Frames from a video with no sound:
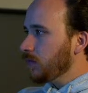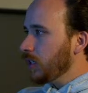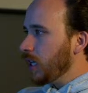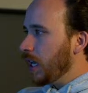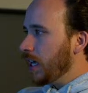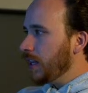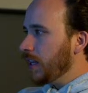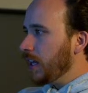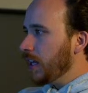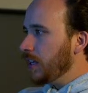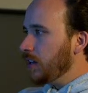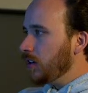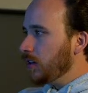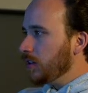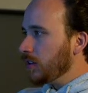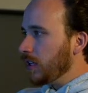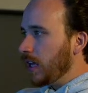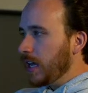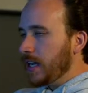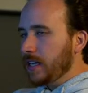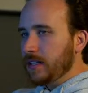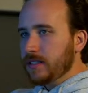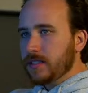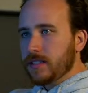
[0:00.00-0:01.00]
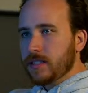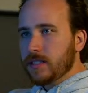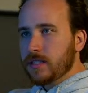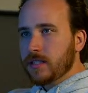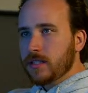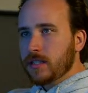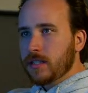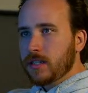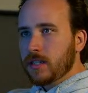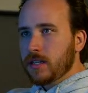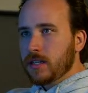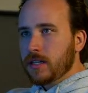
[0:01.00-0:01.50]
I like our light
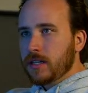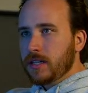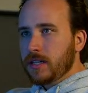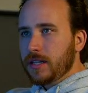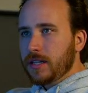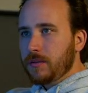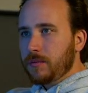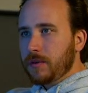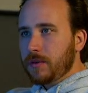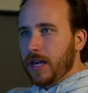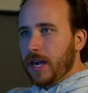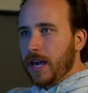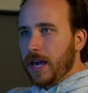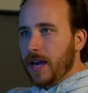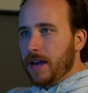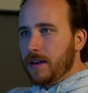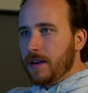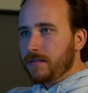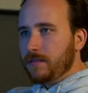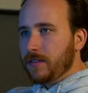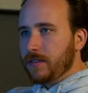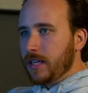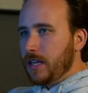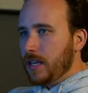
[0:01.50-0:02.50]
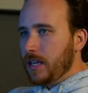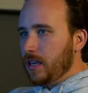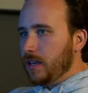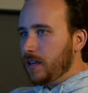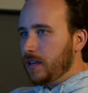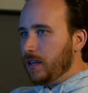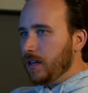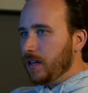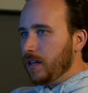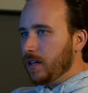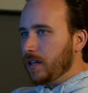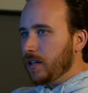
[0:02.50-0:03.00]
that we have
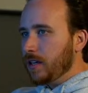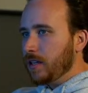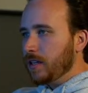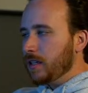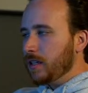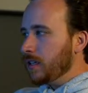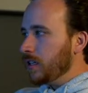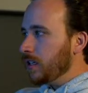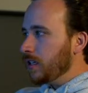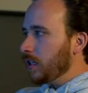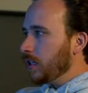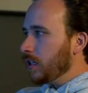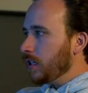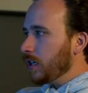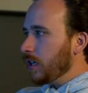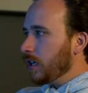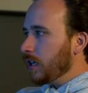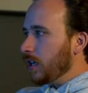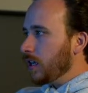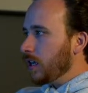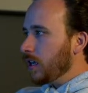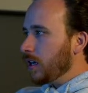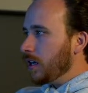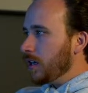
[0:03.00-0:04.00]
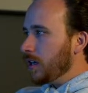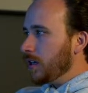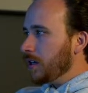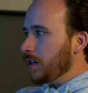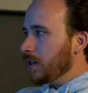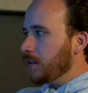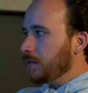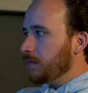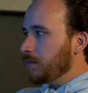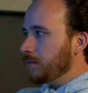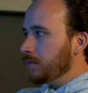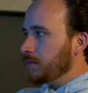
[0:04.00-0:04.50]
here.
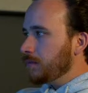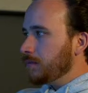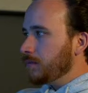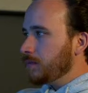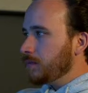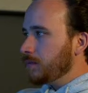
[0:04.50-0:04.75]
Kind